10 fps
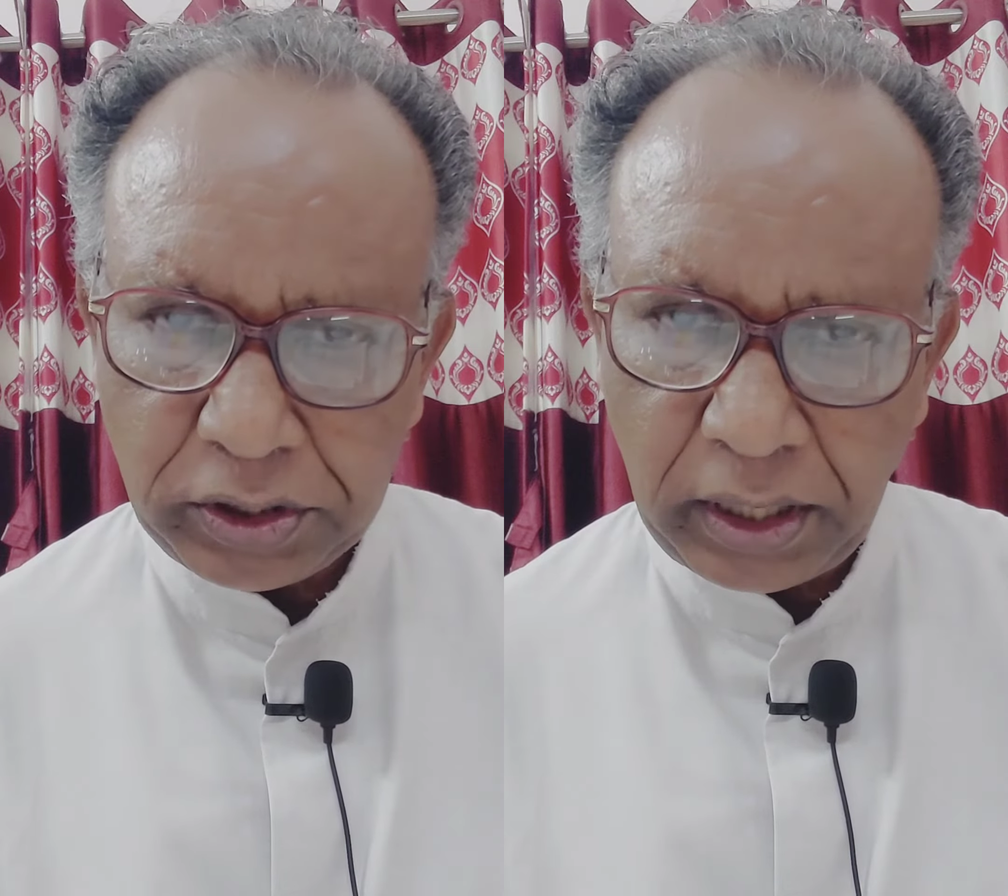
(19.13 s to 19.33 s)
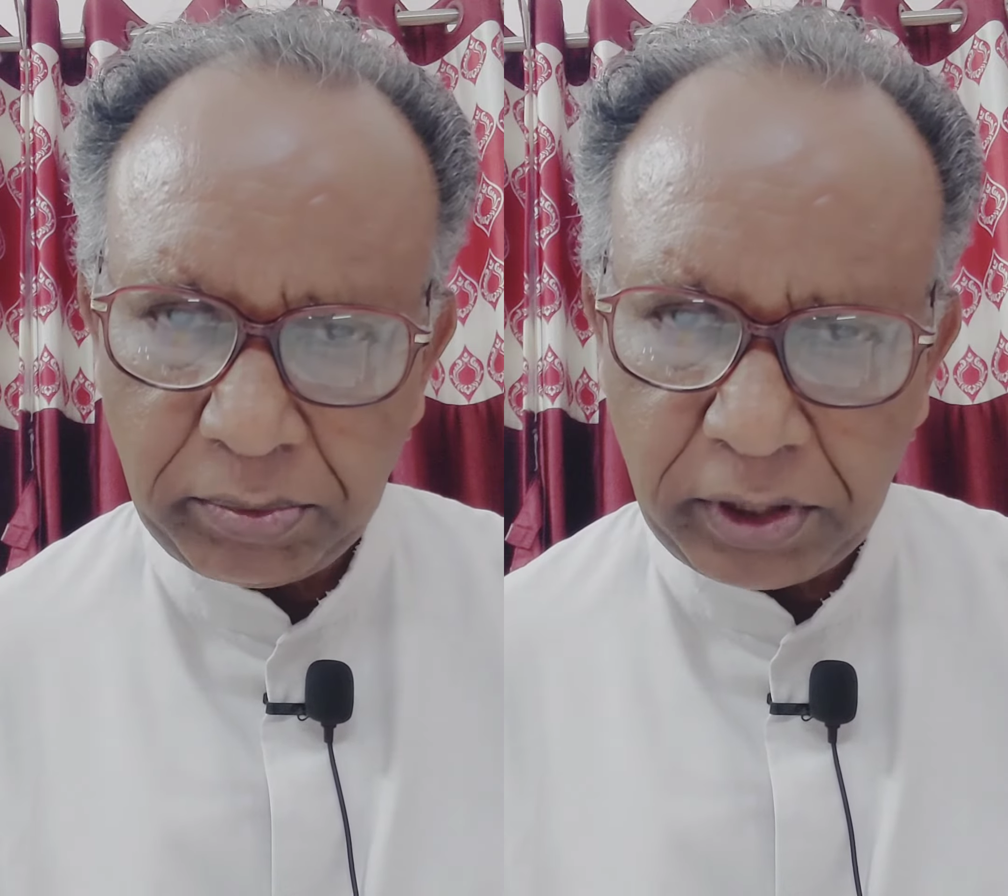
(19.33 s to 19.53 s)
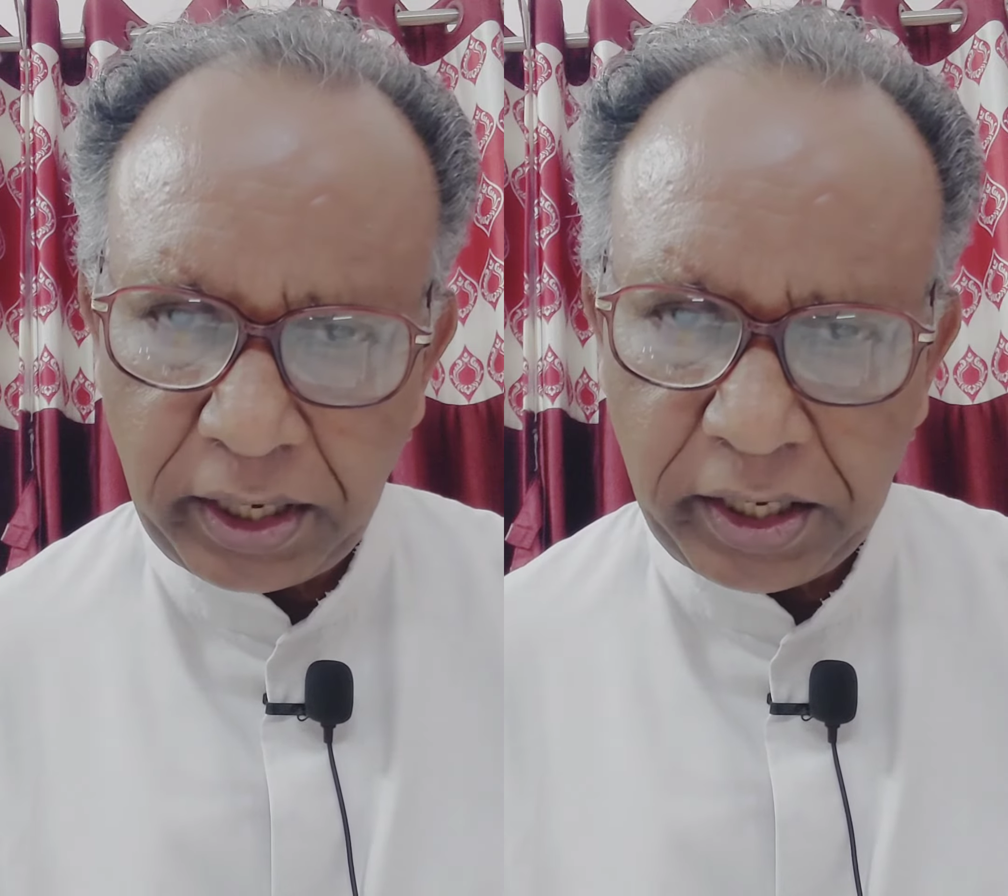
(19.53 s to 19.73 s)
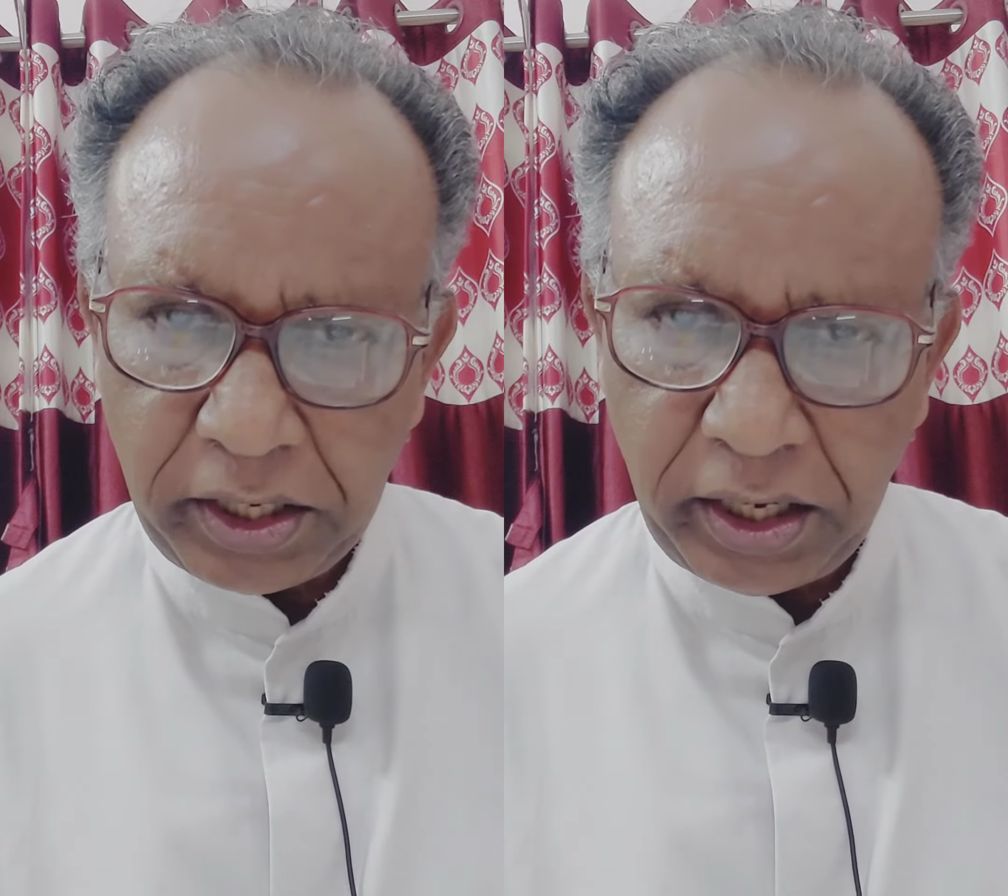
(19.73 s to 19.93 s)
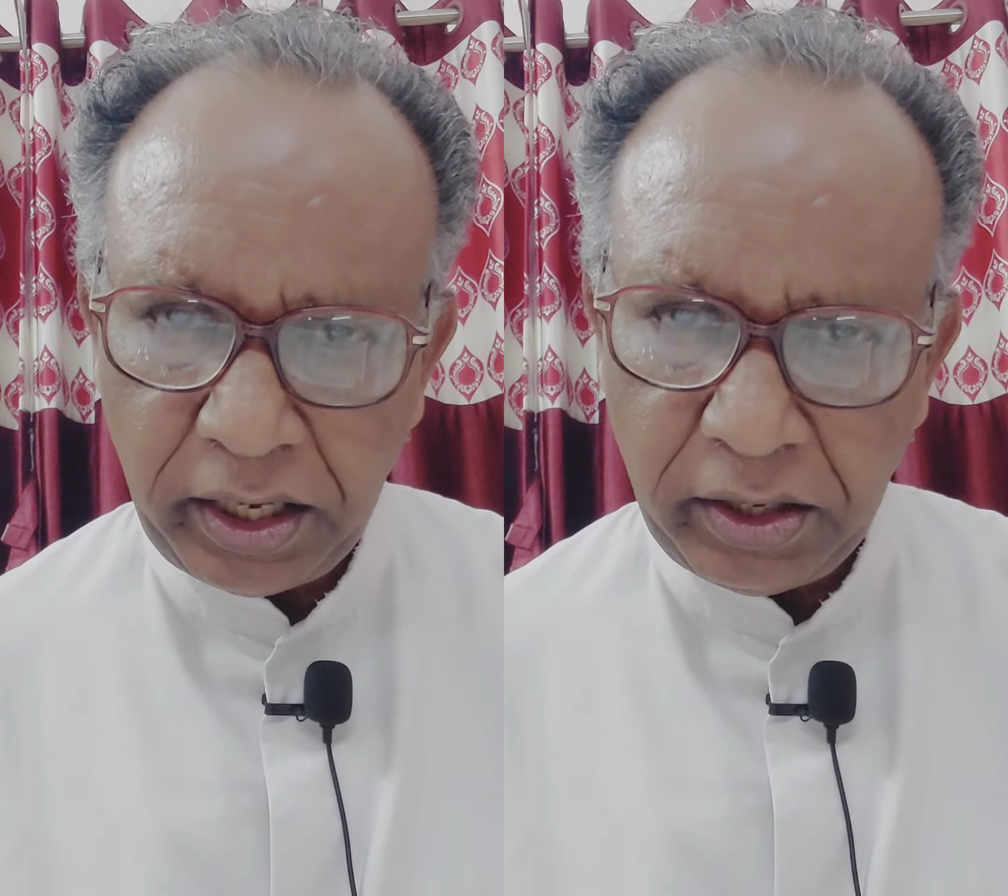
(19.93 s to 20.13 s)
chapter
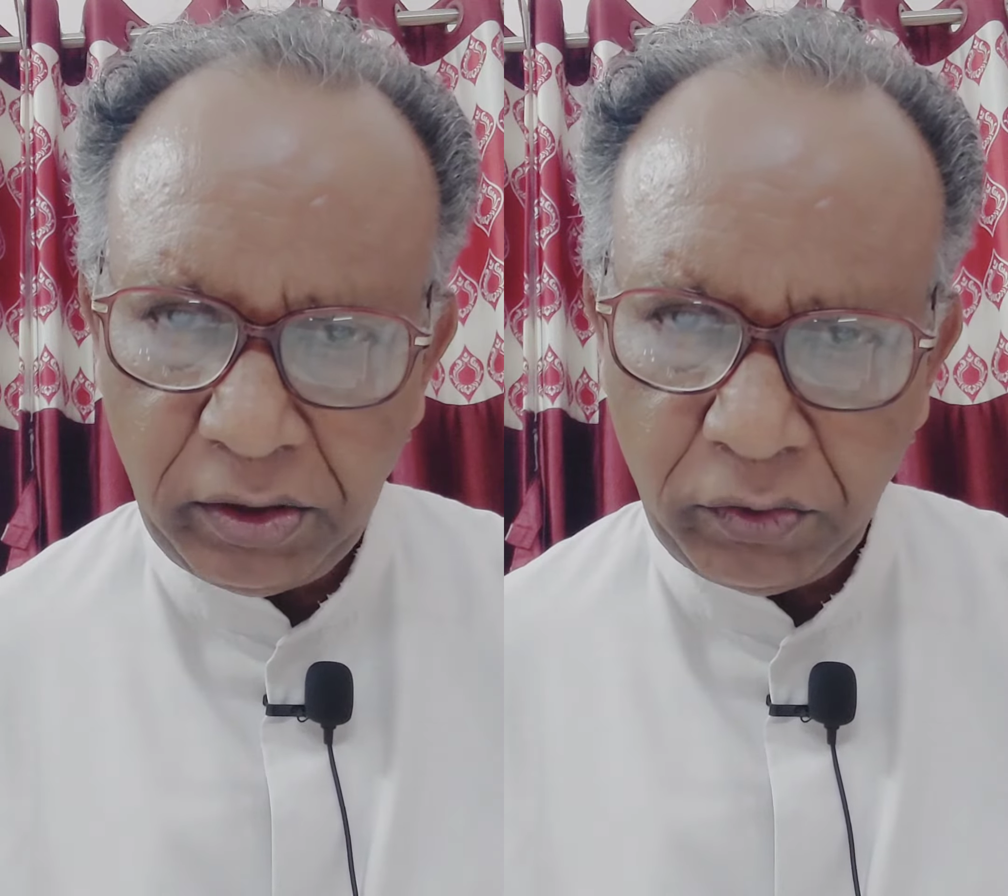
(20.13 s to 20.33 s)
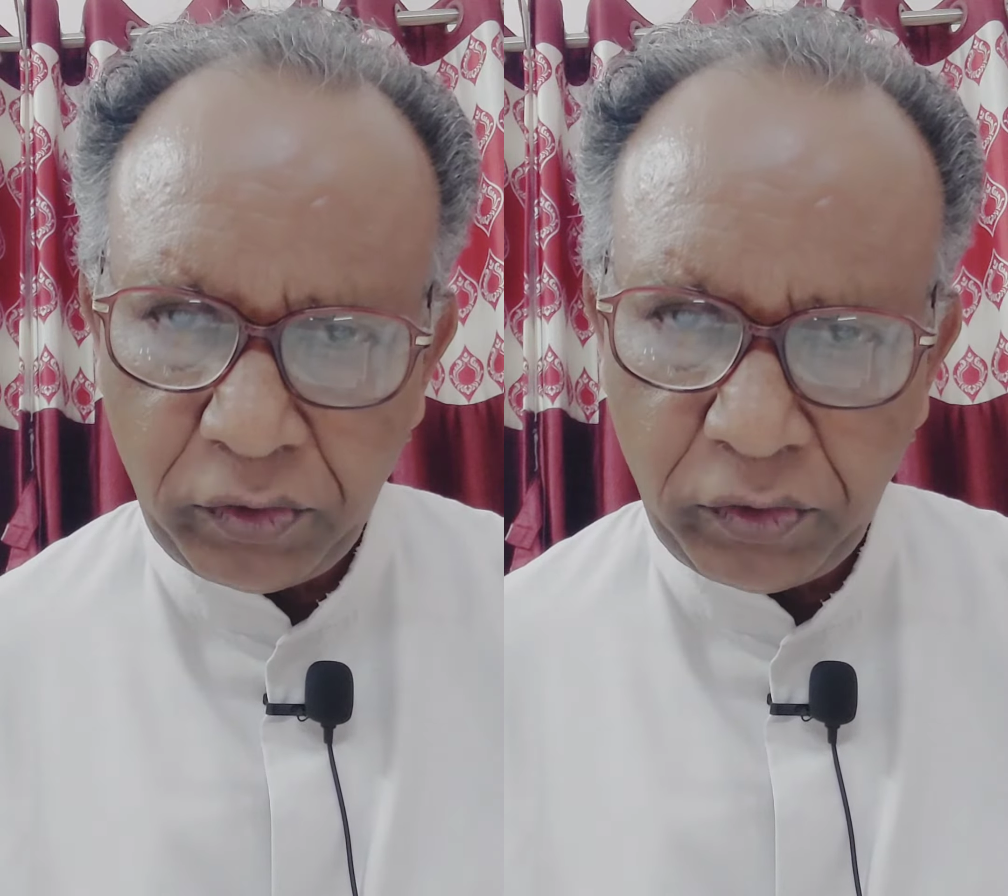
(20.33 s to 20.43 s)
18,